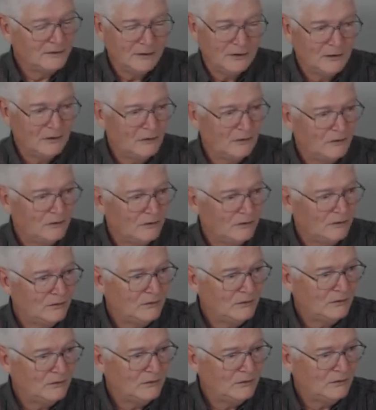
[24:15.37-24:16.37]
No.
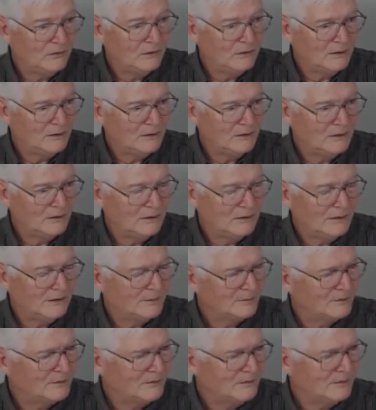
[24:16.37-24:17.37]

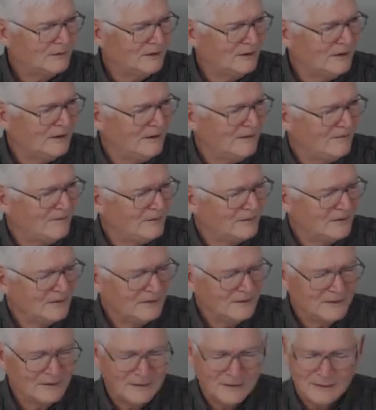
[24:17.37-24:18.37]
I'm going,
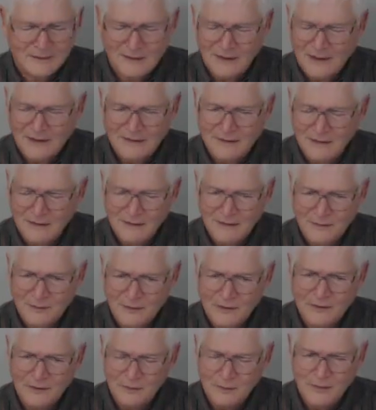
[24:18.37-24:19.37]
did I tell you to
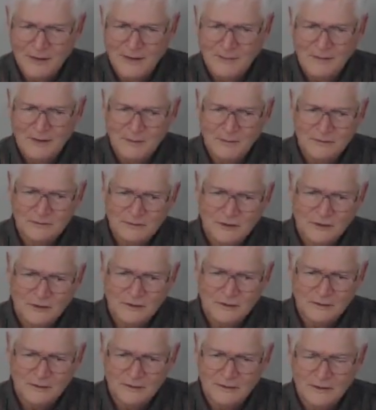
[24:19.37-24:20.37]
bring your prime number
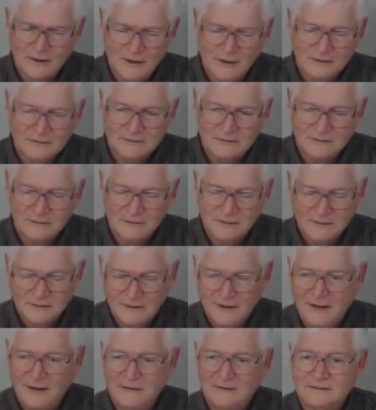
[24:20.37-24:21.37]
chart to the test?
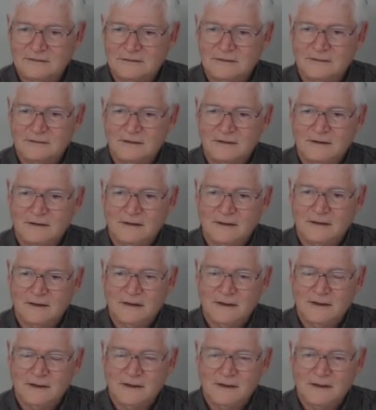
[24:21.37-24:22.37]
Yes.
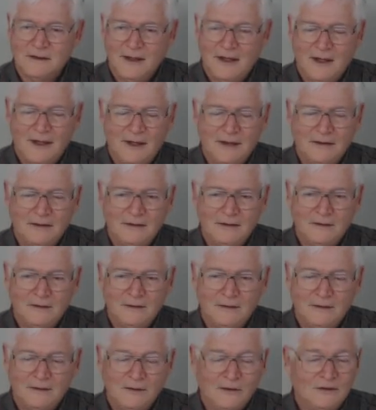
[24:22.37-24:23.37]
And
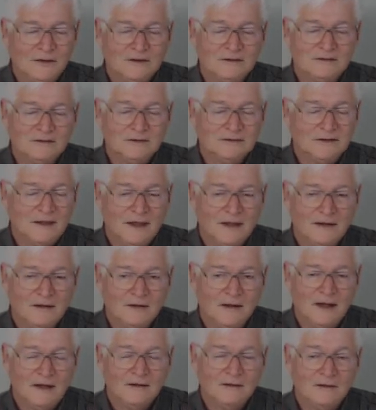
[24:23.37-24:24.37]
you just
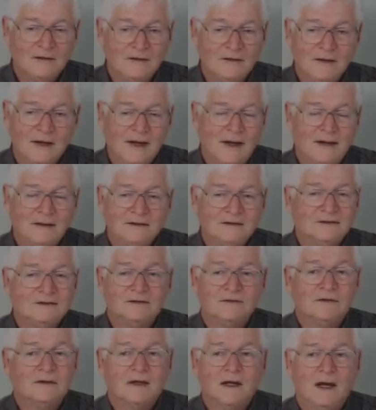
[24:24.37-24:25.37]
decided not to? I
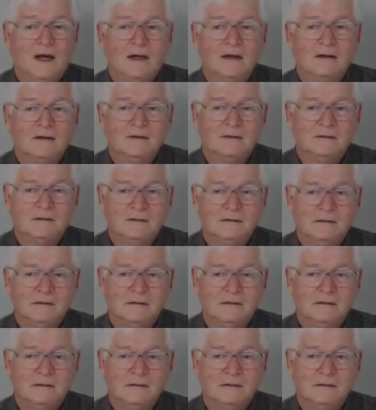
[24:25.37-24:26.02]
just forgot it.